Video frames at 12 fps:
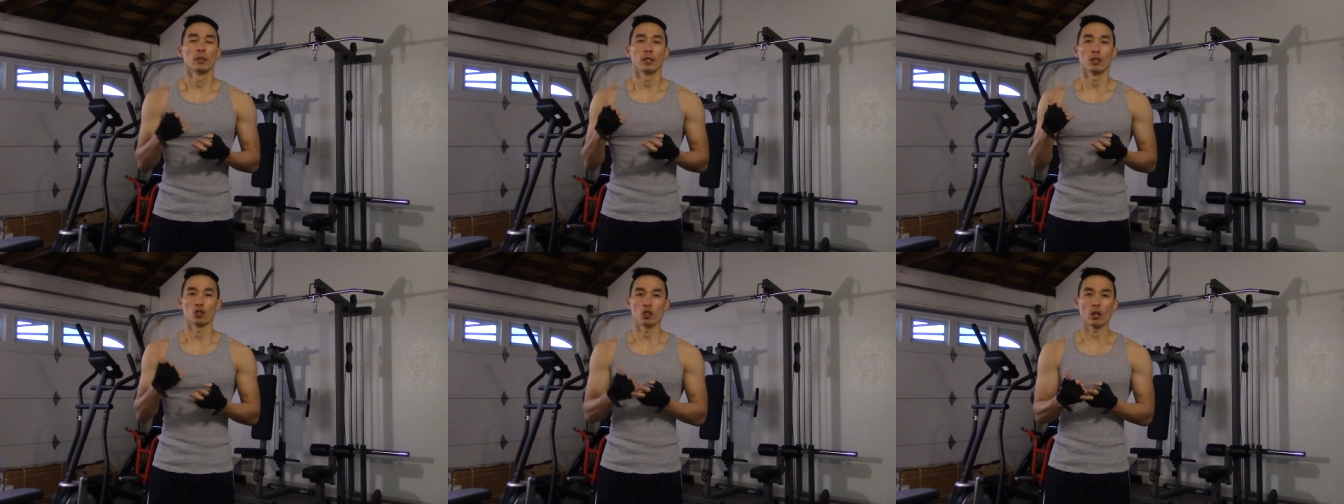
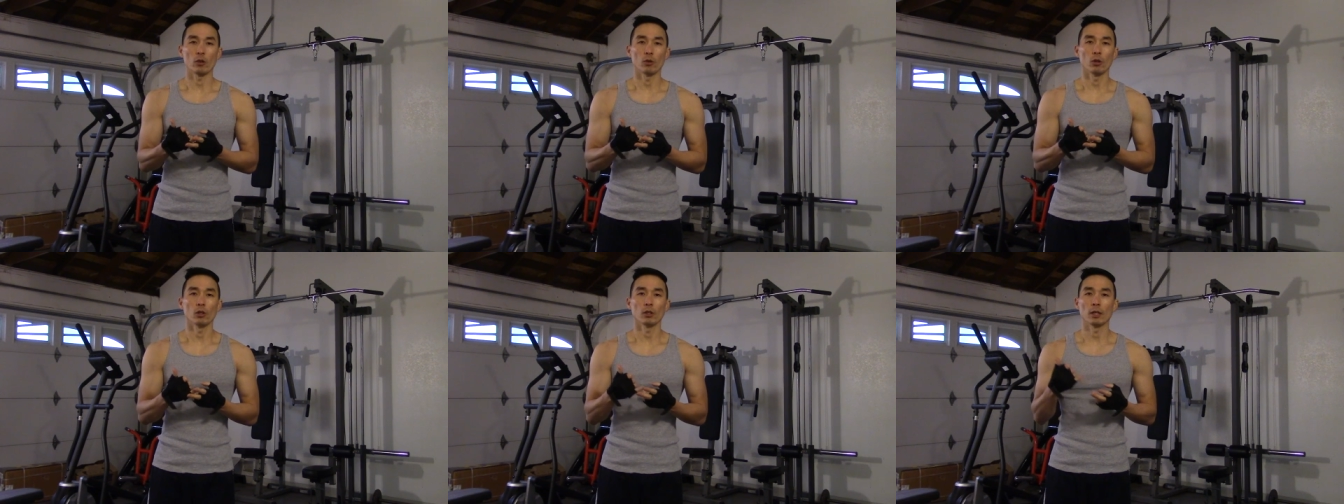in
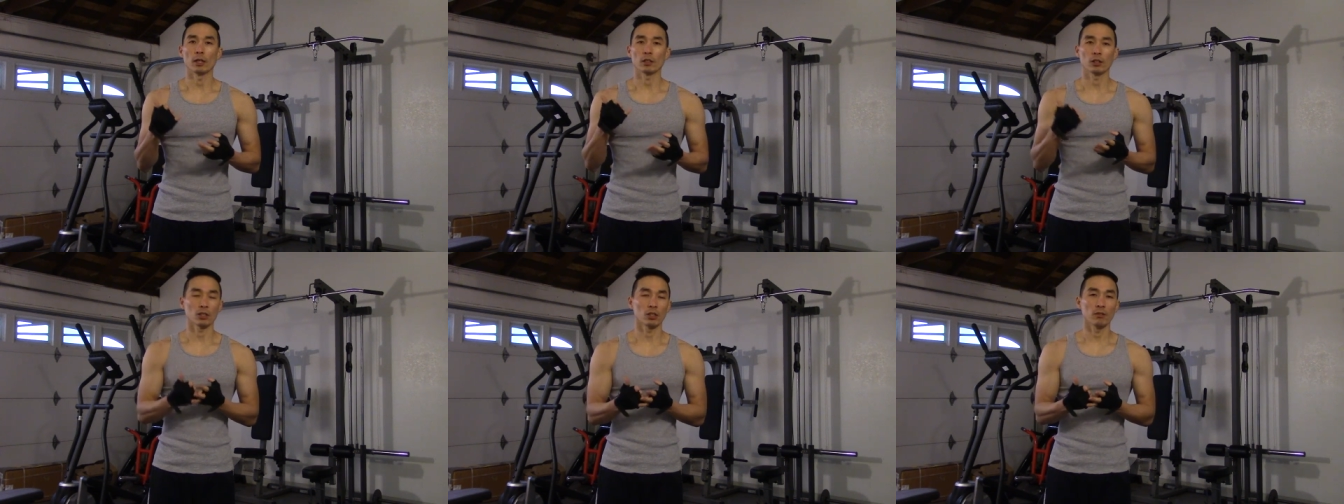general, uh,
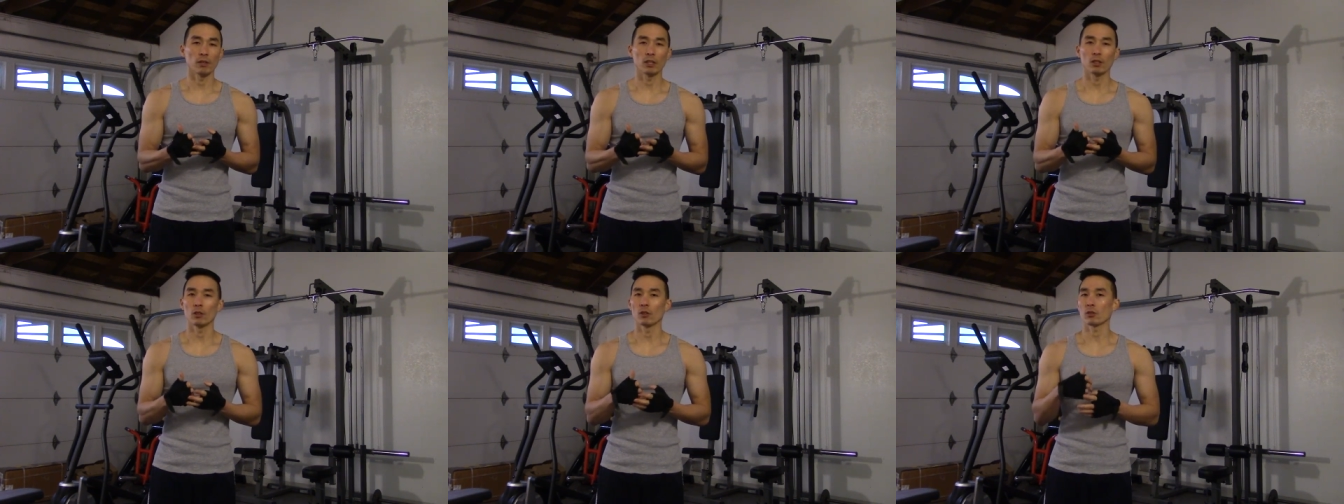cooking
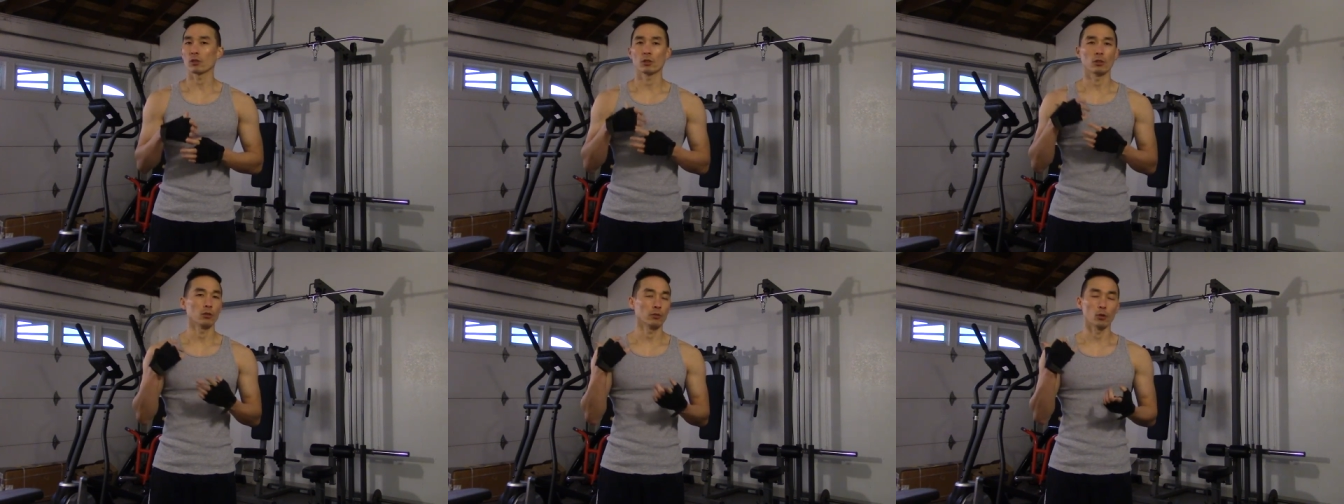videos,
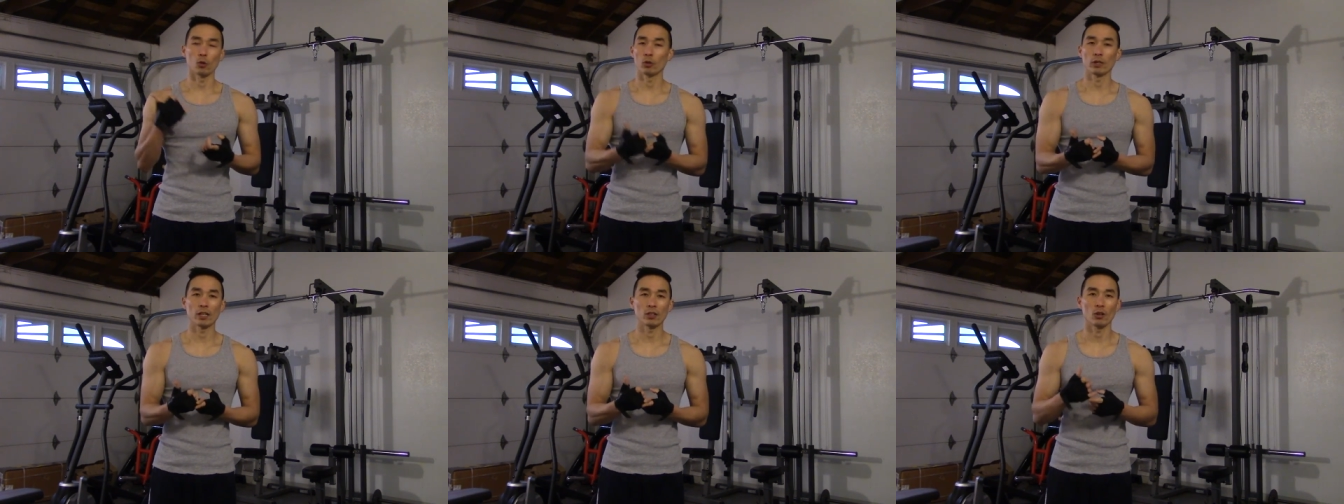the whole
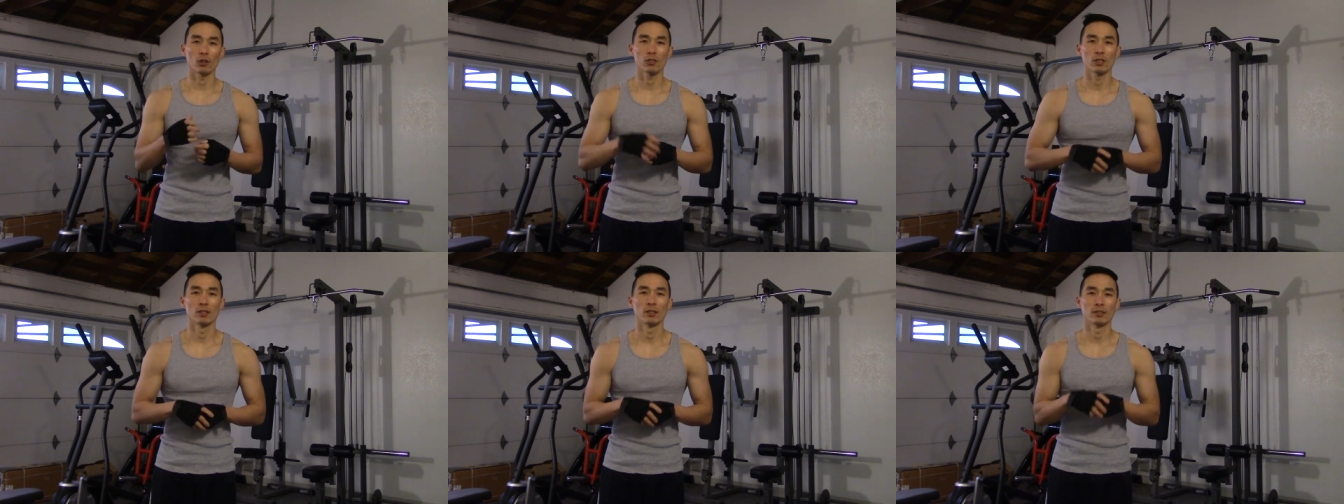nine
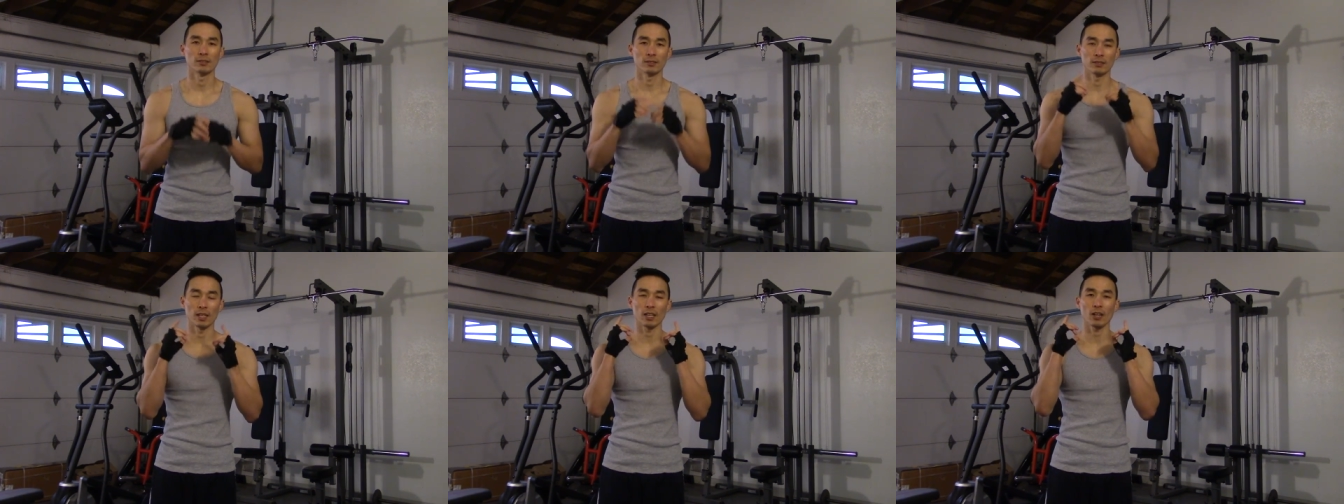yards.
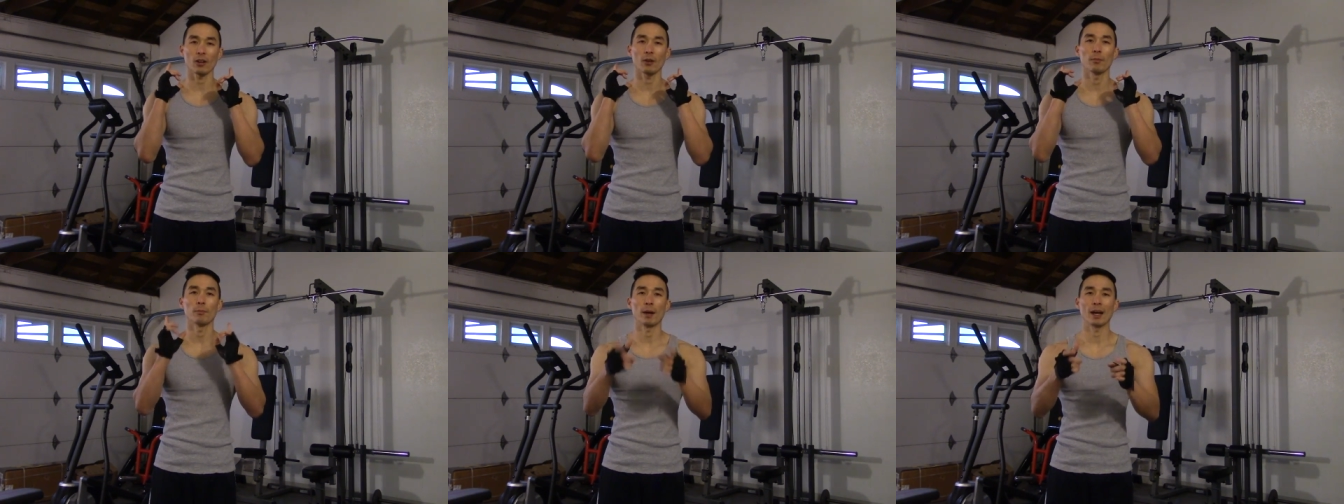Take
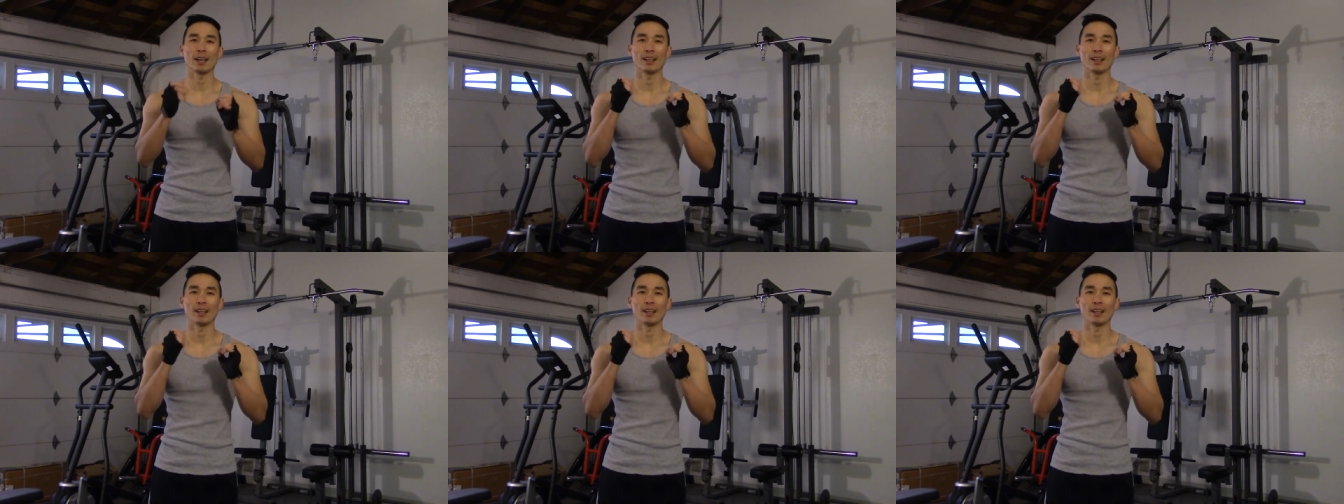care, bye.